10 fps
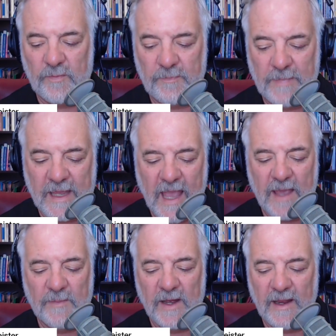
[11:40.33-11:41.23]

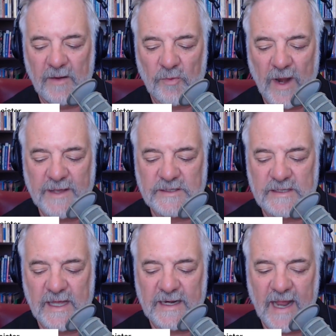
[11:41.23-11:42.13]
became a race
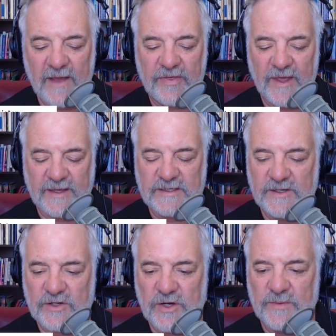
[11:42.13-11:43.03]
that ethics
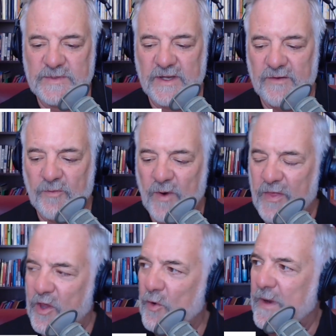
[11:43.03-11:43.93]
in terms of
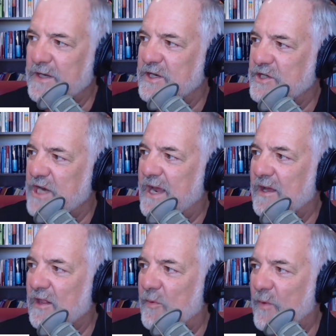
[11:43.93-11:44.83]
whether you went to
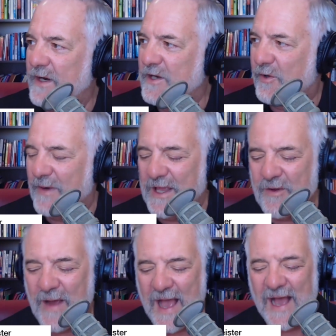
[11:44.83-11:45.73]
jail and what degree
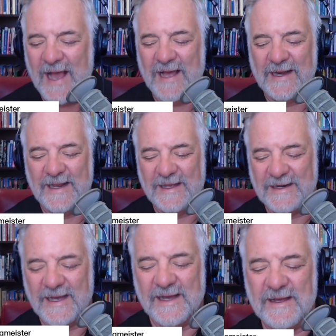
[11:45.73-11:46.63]
you had
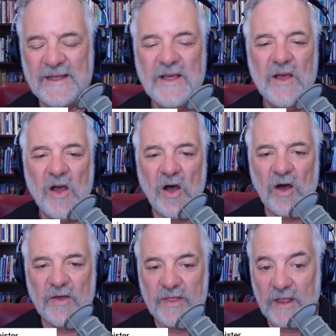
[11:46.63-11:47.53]
and
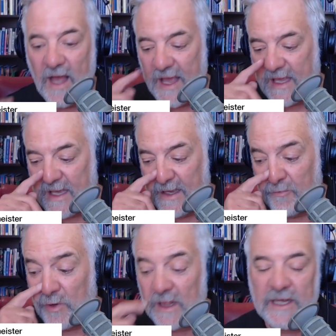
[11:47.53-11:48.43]
all the like
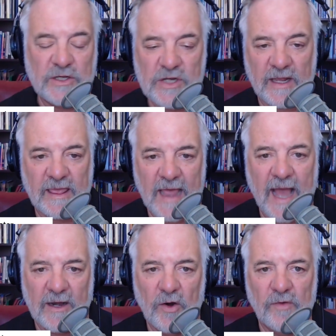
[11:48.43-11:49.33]
really took
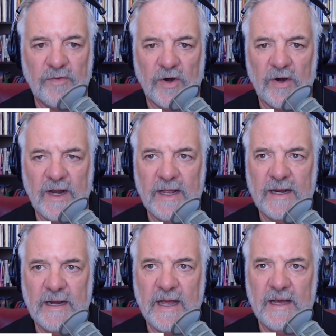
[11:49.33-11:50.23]
that over.
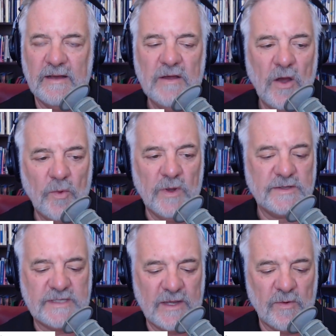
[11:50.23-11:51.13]
And we'll
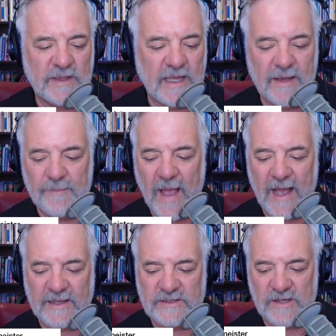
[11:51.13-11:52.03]
see what the
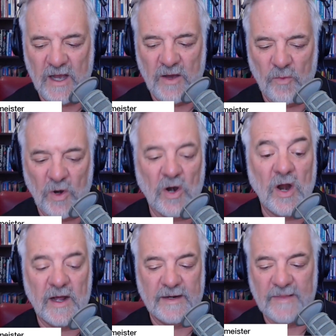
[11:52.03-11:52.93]
impacts were
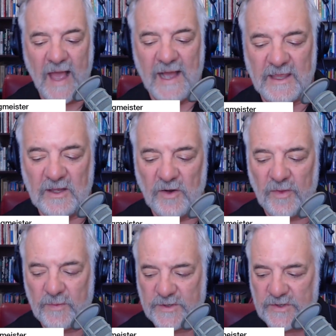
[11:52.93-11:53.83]
on that.
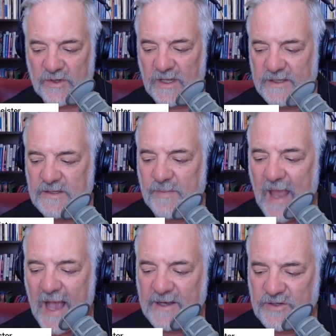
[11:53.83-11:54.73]
There were certainly some
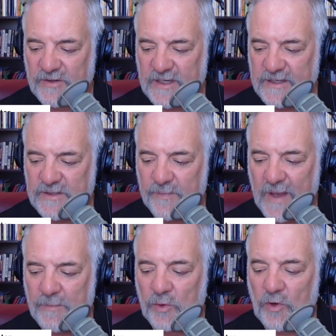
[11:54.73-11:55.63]
casualties, some
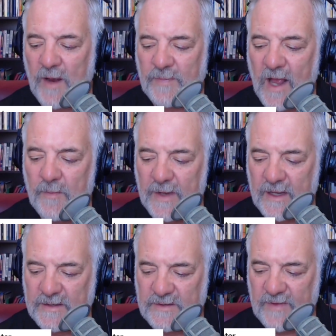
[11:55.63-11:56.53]
people dropped out
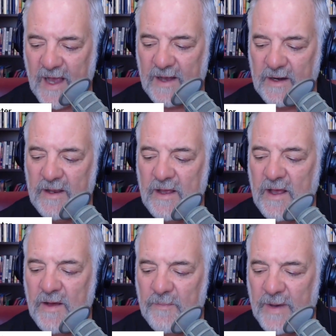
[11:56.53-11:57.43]
because of that.
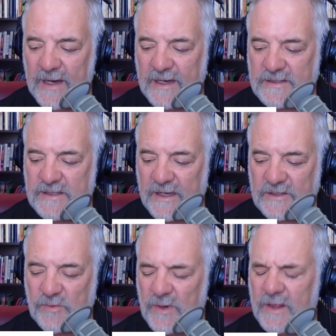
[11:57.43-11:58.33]
But
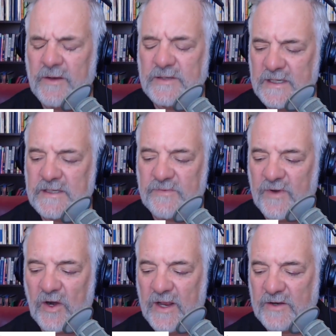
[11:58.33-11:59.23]
it's one of those. It's
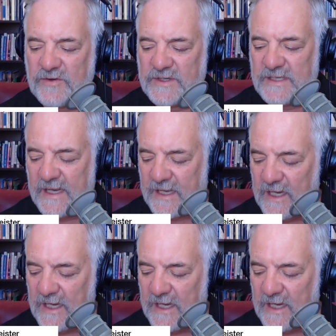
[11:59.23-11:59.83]
very interesting,